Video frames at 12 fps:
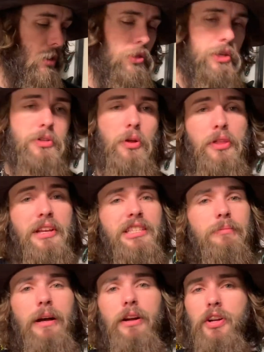This whole thing's
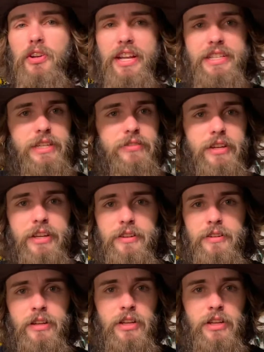about creativity.